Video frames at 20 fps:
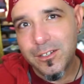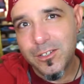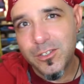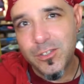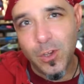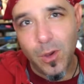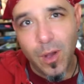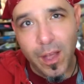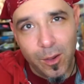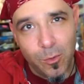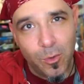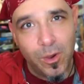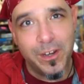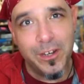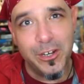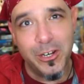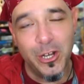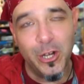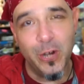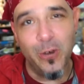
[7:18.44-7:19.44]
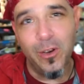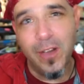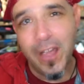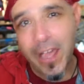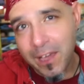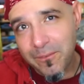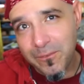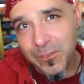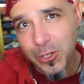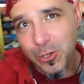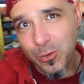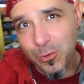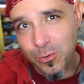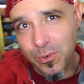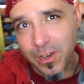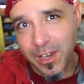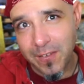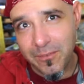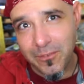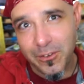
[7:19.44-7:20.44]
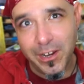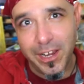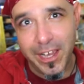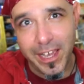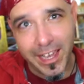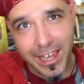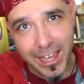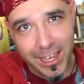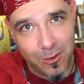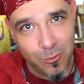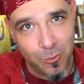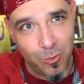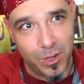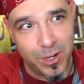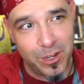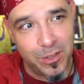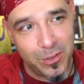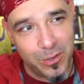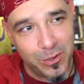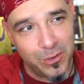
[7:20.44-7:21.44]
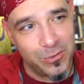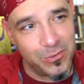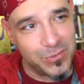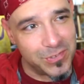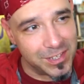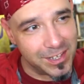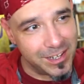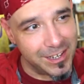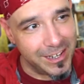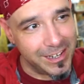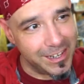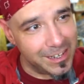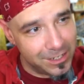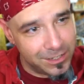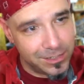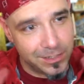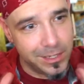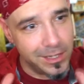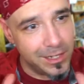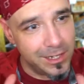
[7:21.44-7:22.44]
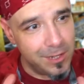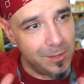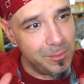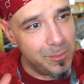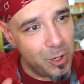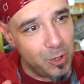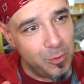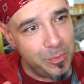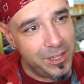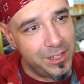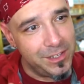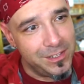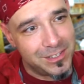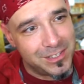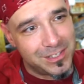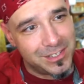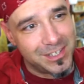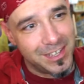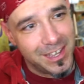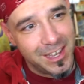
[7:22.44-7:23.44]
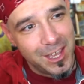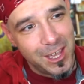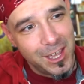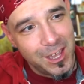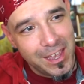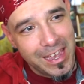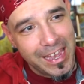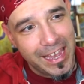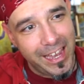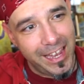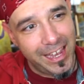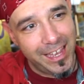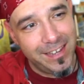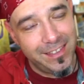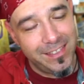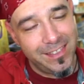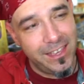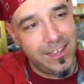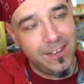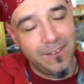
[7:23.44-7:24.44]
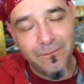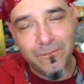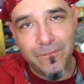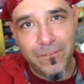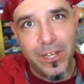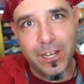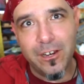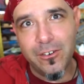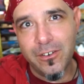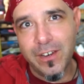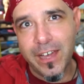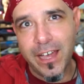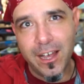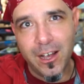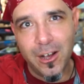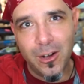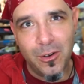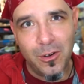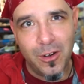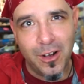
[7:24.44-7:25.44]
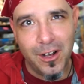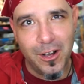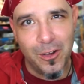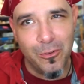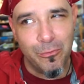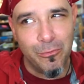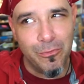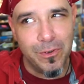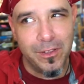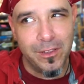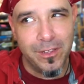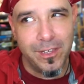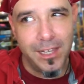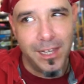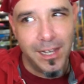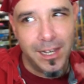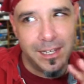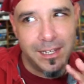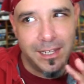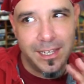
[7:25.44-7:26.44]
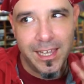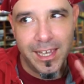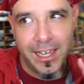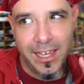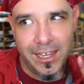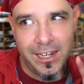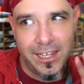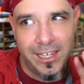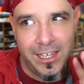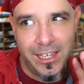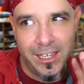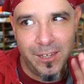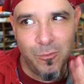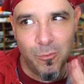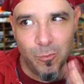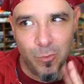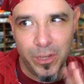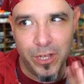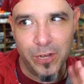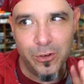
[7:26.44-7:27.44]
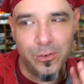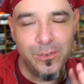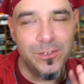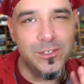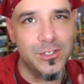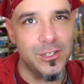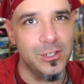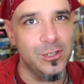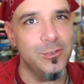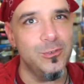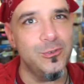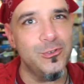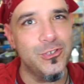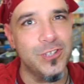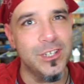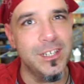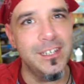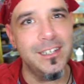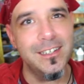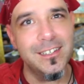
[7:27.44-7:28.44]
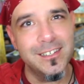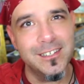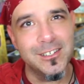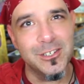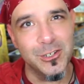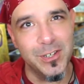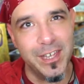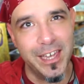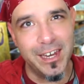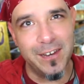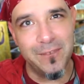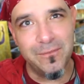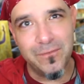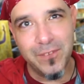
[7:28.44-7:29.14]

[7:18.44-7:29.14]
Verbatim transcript: So I want to know, have you ever had one of those like duh moments and then figured out a really uncanny, weird solution to get it